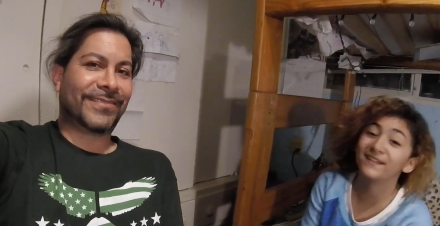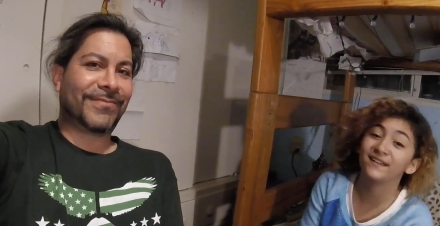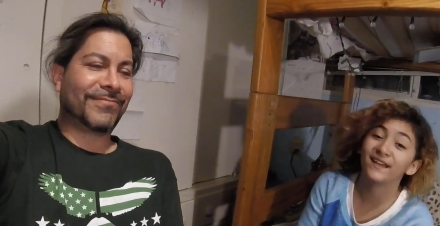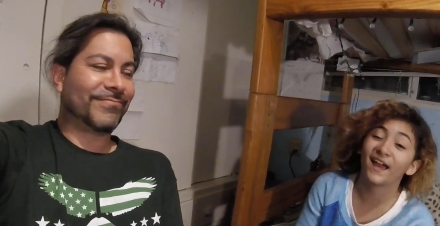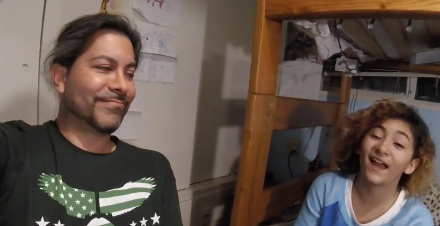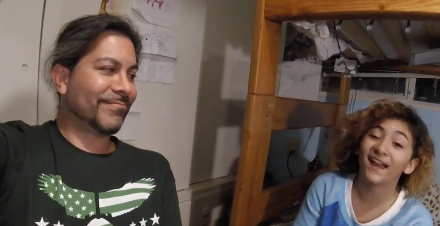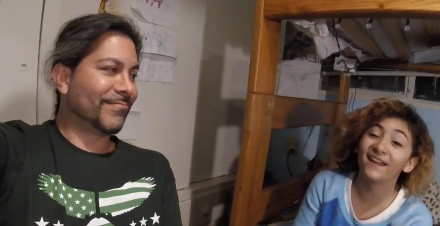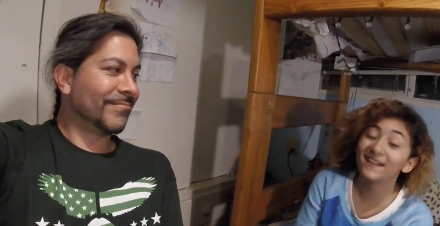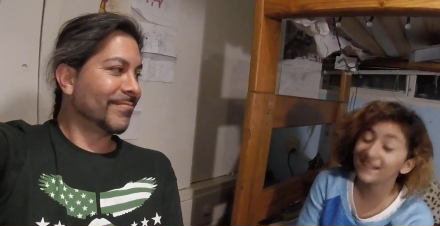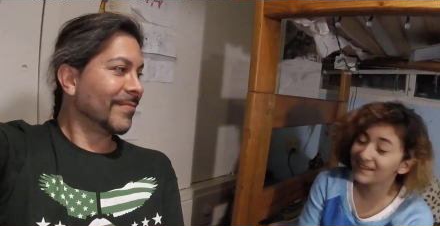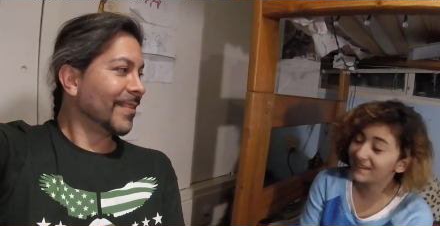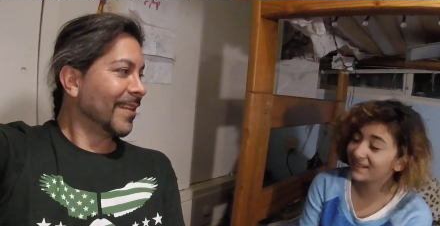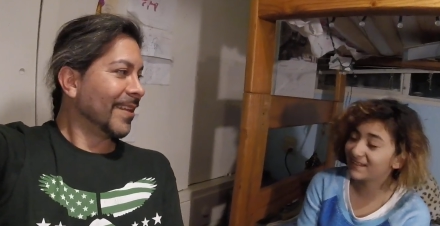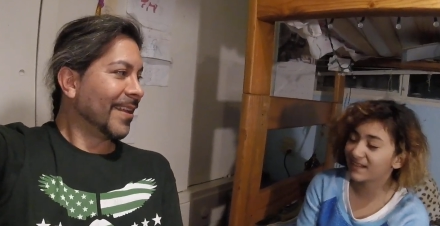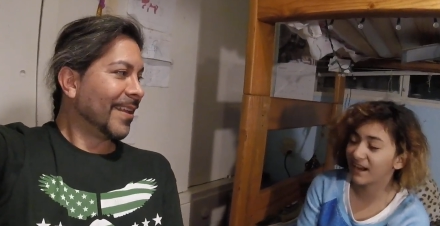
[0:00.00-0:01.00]
Speaker 1: eat
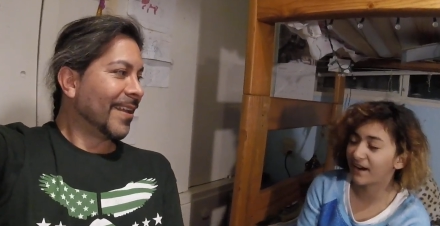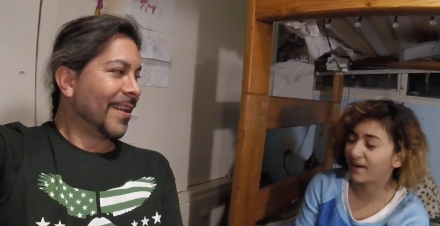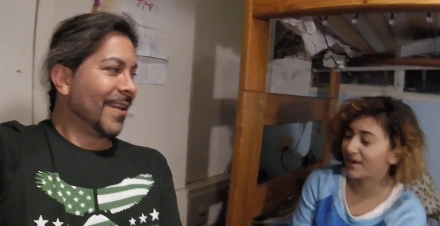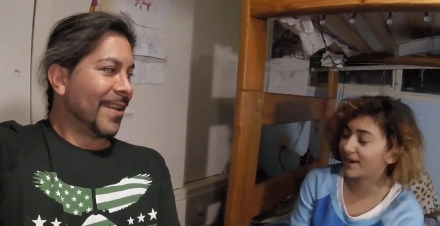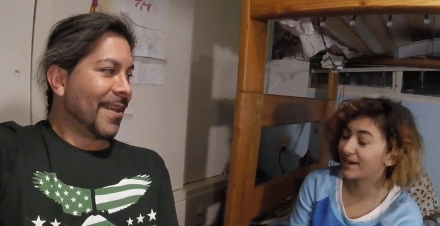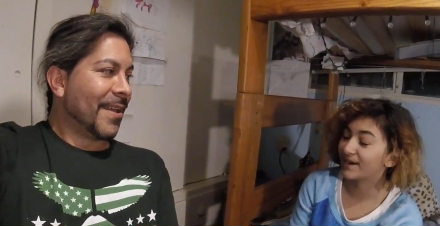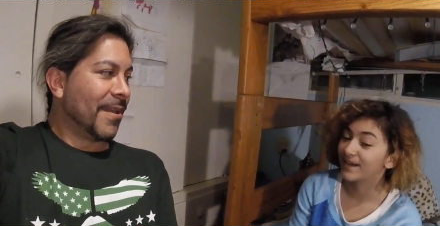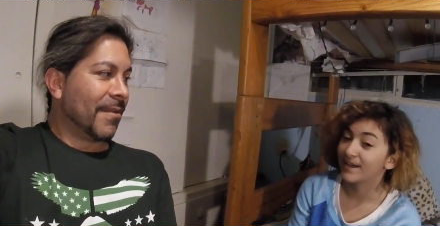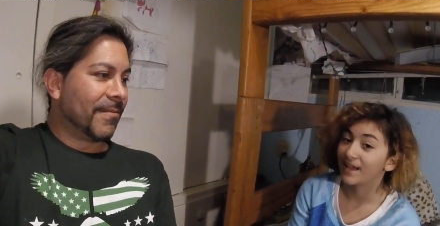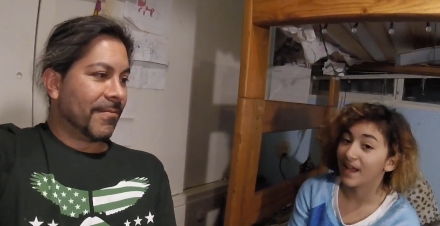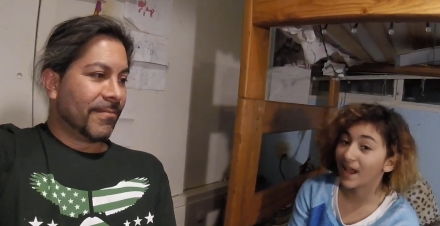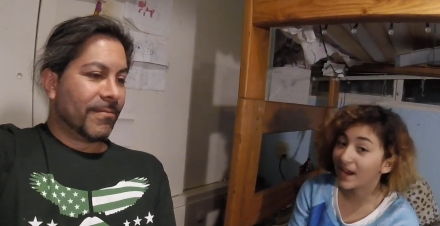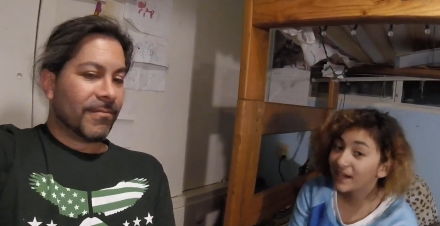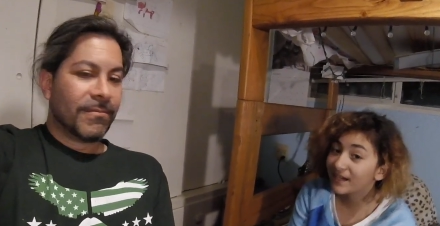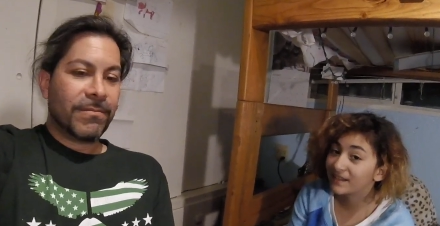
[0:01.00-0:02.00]
anything dairy,
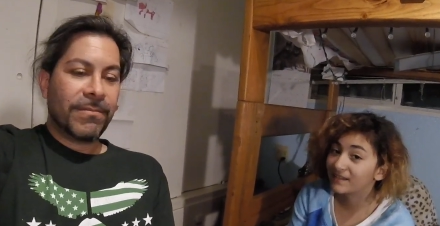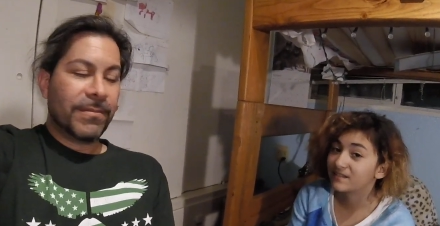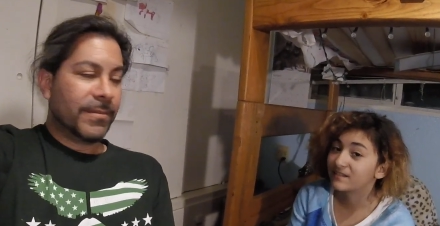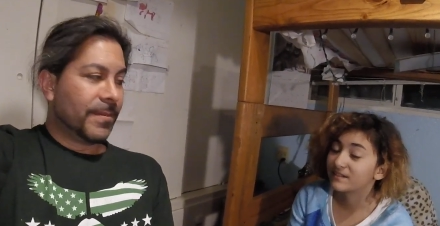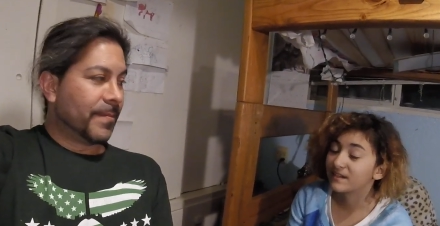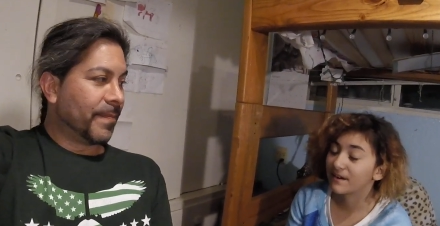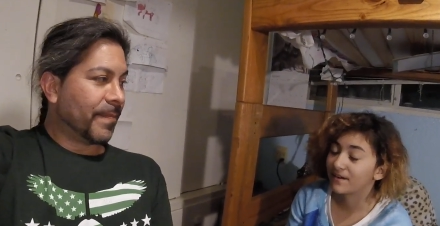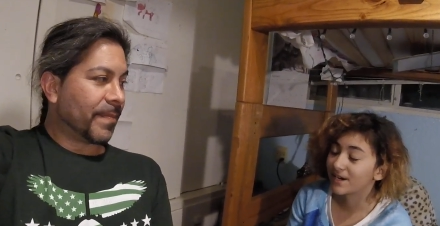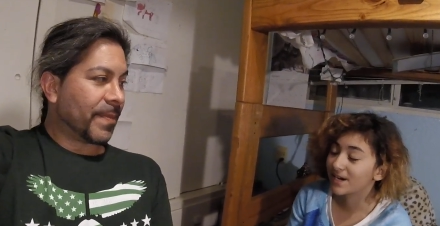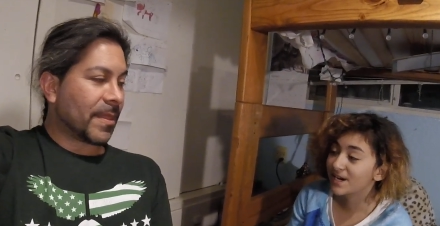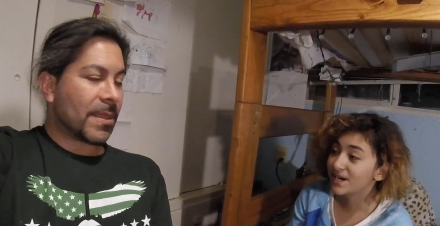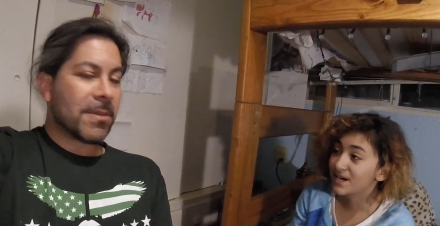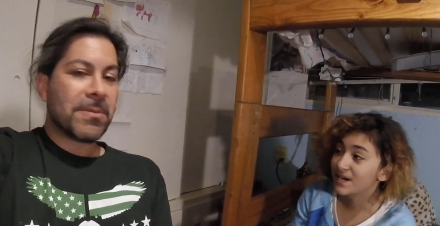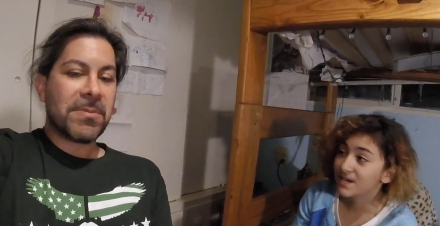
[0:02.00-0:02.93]
anything dairy,